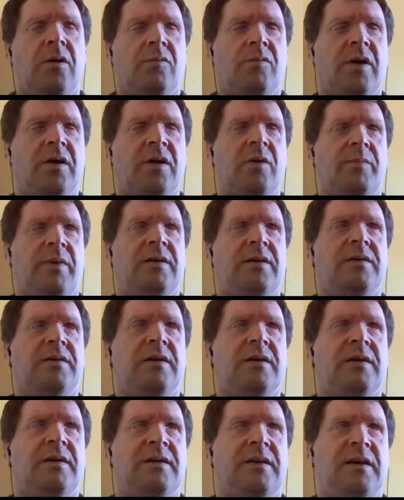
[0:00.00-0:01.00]
Recommend
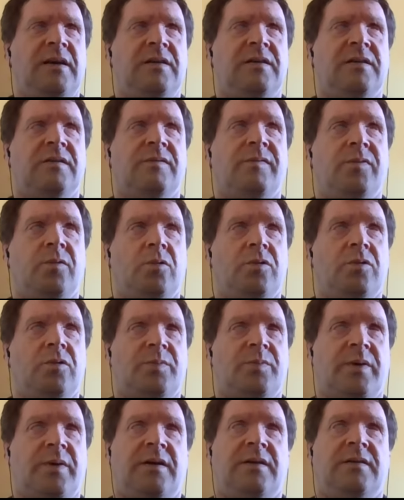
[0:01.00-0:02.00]
at least four
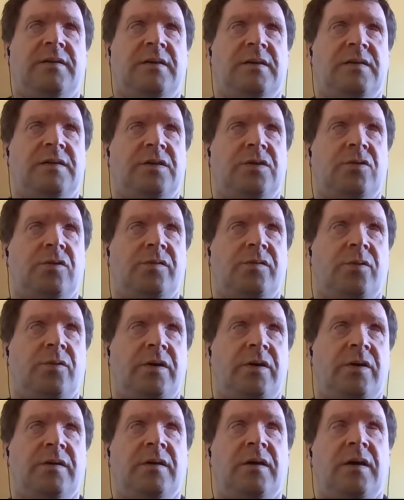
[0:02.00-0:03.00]
spaces to
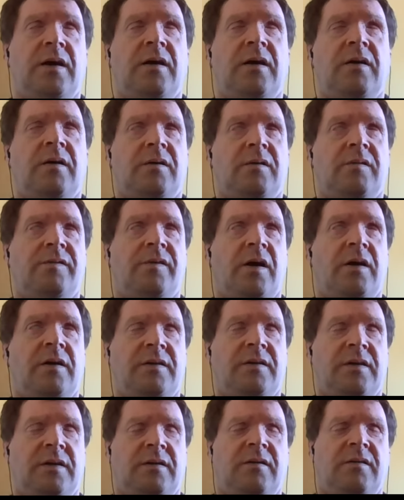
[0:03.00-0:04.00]
avoid
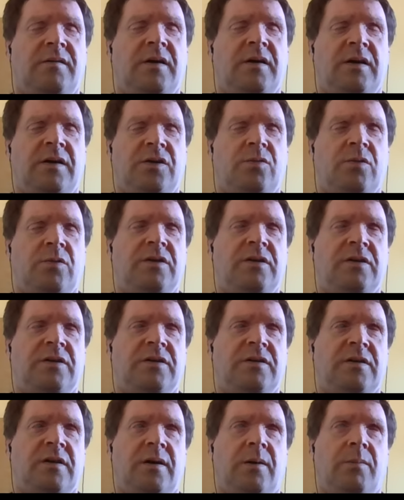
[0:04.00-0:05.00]
finding things which are
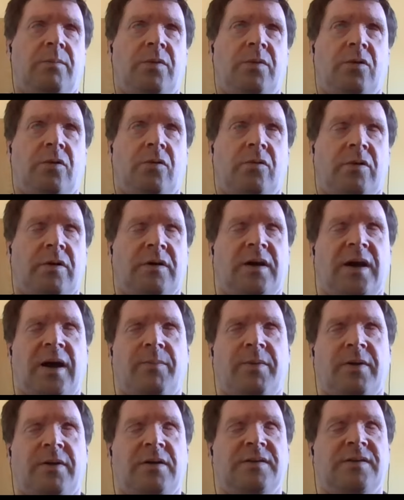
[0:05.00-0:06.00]
just a number or a
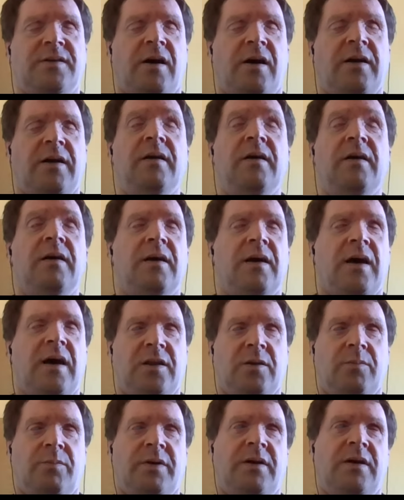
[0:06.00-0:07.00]
capital sign
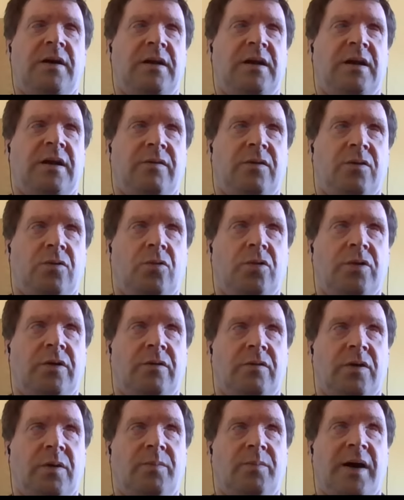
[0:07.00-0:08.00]
at the beginning of an
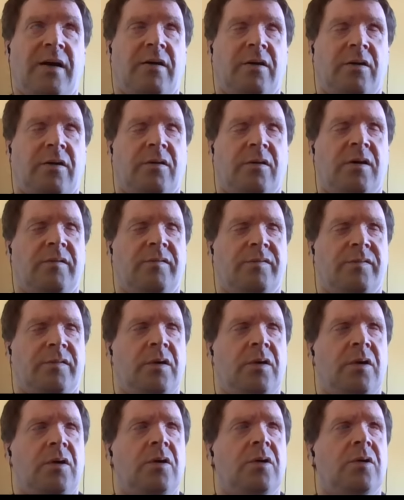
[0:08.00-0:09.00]
ordinary paragraph
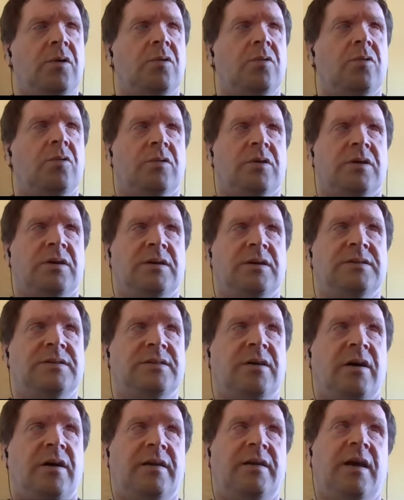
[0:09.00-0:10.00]
or a
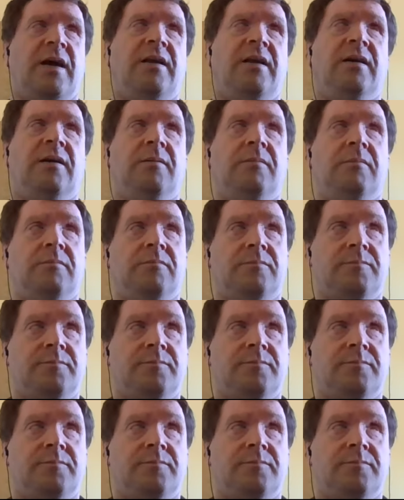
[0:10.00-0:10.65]
side heading.